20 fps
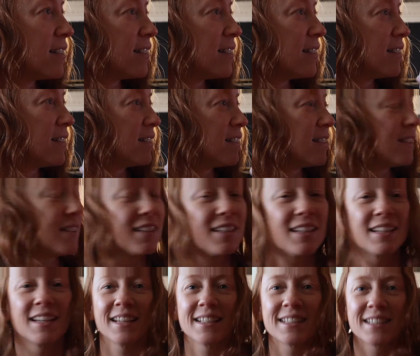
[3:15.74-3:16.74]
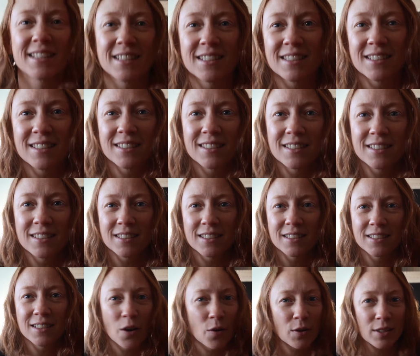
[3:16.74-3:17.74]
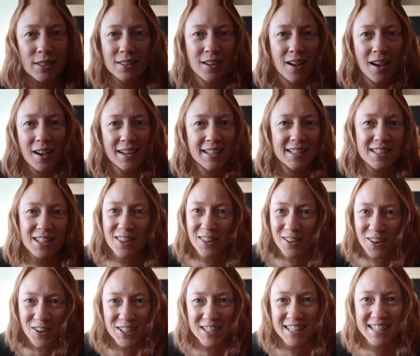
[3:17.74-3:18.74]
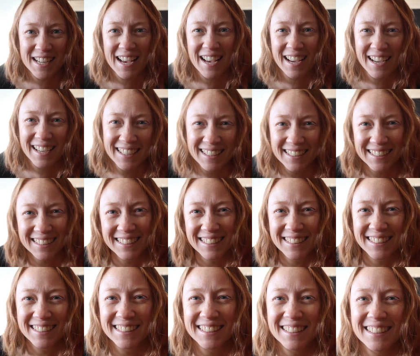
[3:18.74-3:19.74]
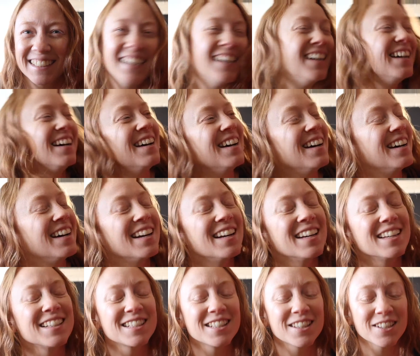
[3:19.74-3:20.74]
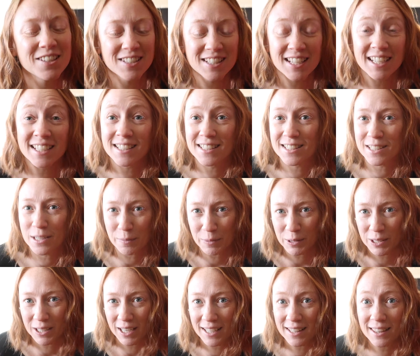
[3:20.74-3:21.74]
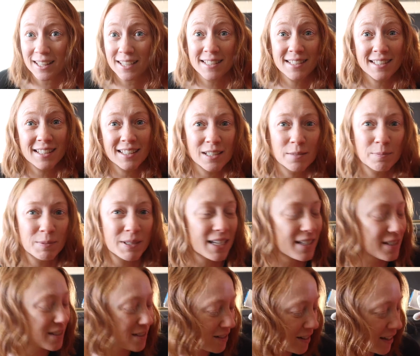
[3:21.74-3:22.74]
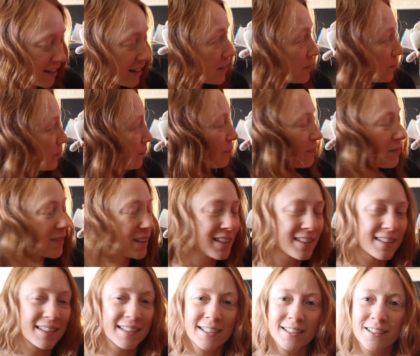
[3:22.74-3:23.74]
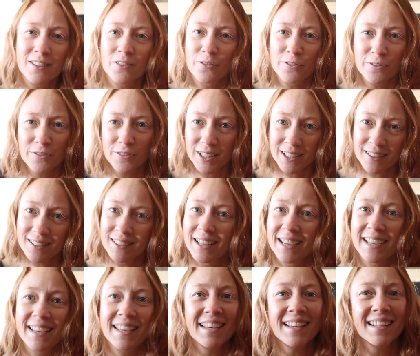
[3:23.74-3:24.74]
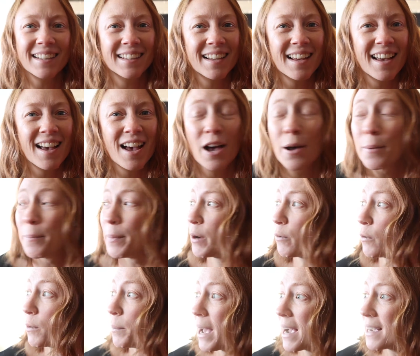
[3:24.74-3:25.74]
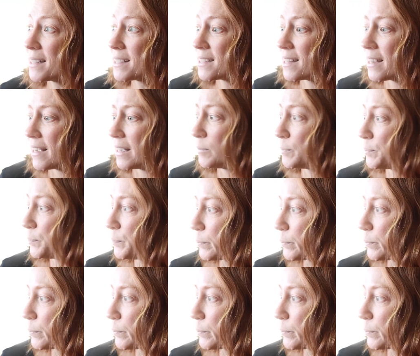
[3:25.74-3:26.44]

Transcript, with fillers: Tuesday. It's... No, it's not. It's Thursday. It's Thursday, December 9th. I skipped yesterday because I didn't feel like it. But we're back today.